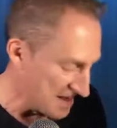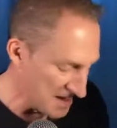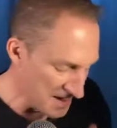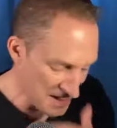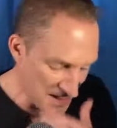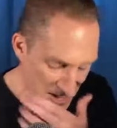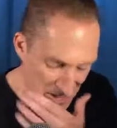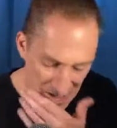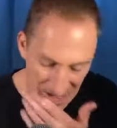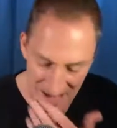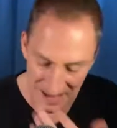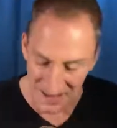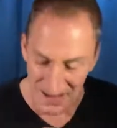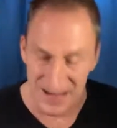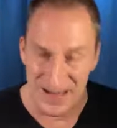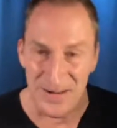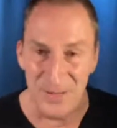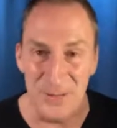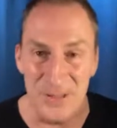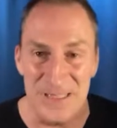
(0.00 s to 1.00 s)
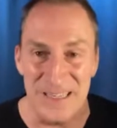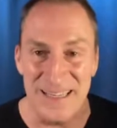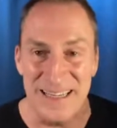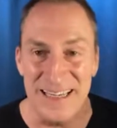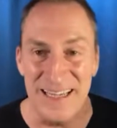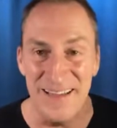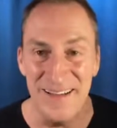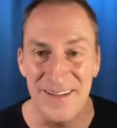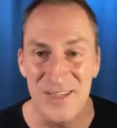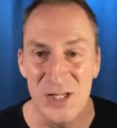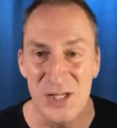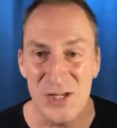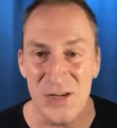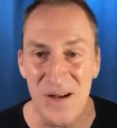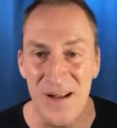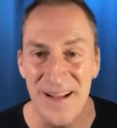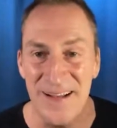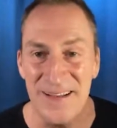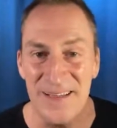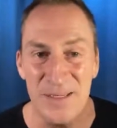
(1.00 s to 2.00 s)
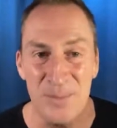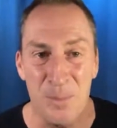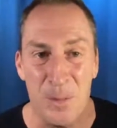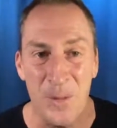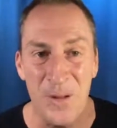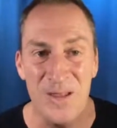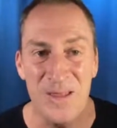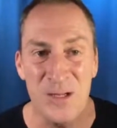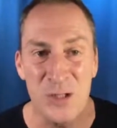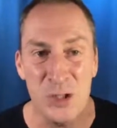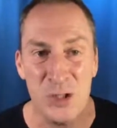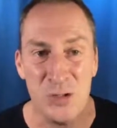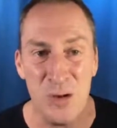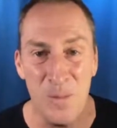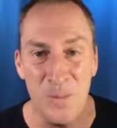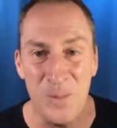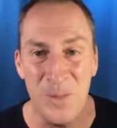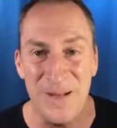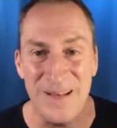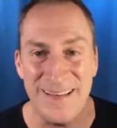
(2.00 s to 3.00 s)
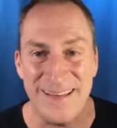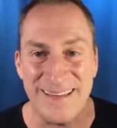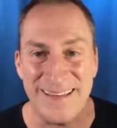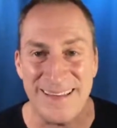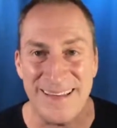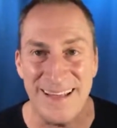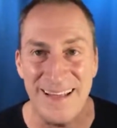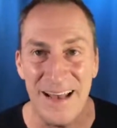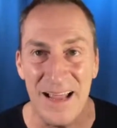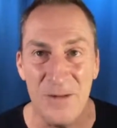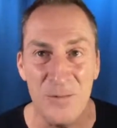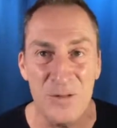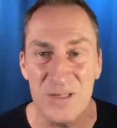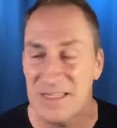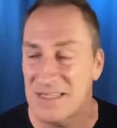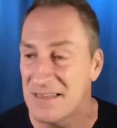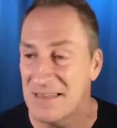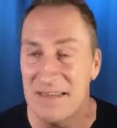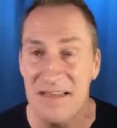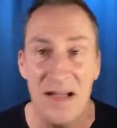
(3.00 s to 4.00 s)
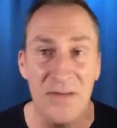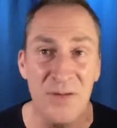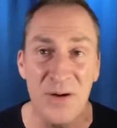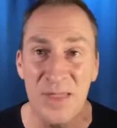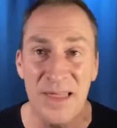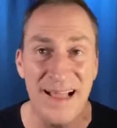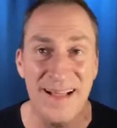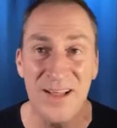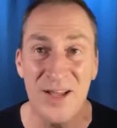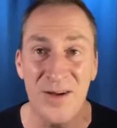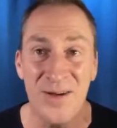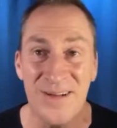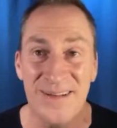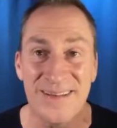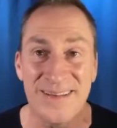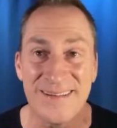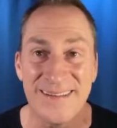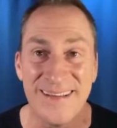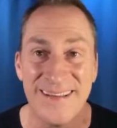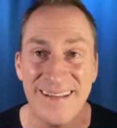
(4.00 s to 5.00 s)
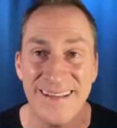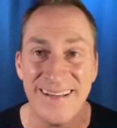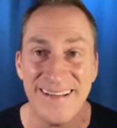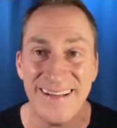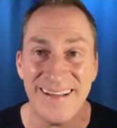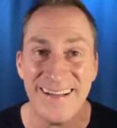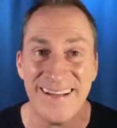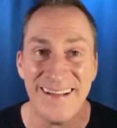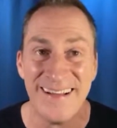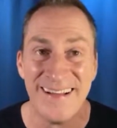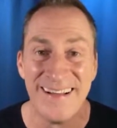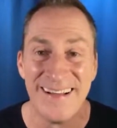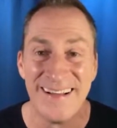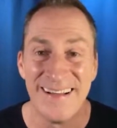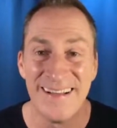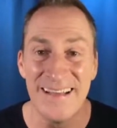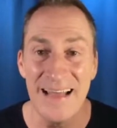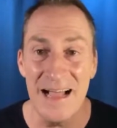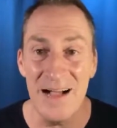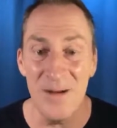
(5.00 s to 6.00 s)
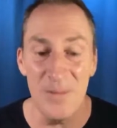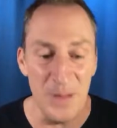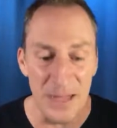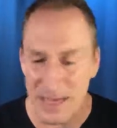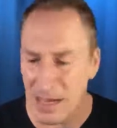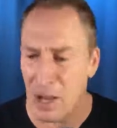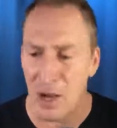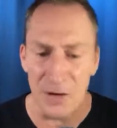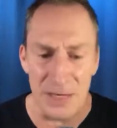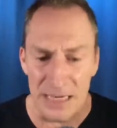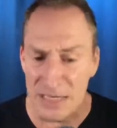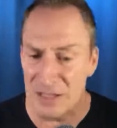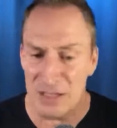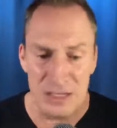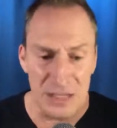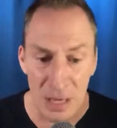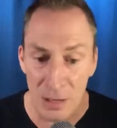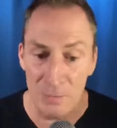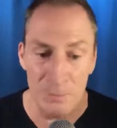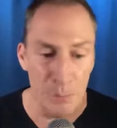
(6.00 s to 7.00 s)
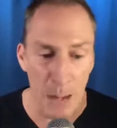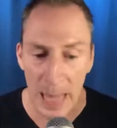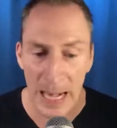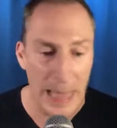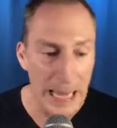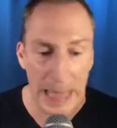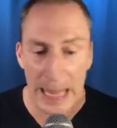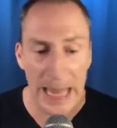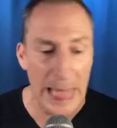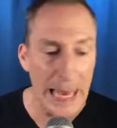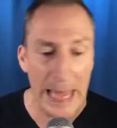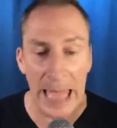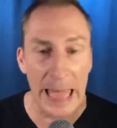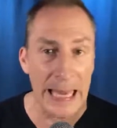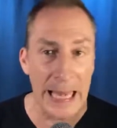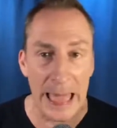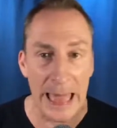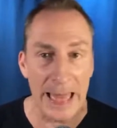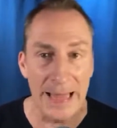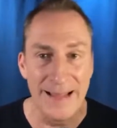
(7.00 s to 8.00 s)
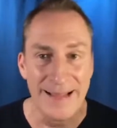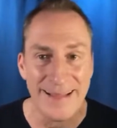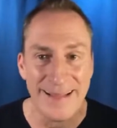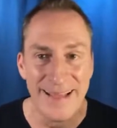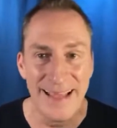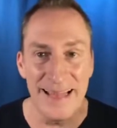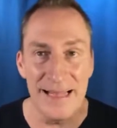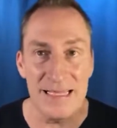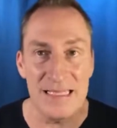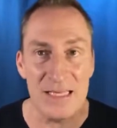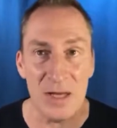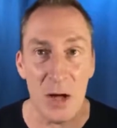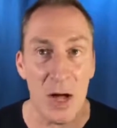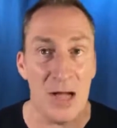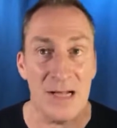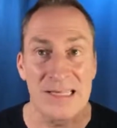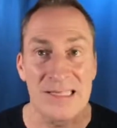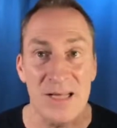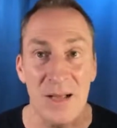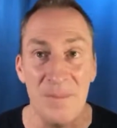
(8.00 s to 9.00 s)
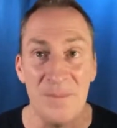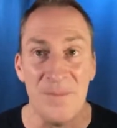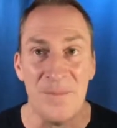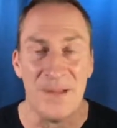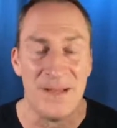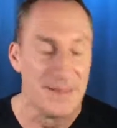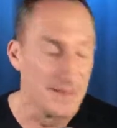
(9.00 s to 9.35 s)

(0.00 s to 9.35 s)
I was a kid trying to play the trumpet, and I was never that good. Now I'm like, oh, you just go blah, blah, blah, blah, and it's awesome.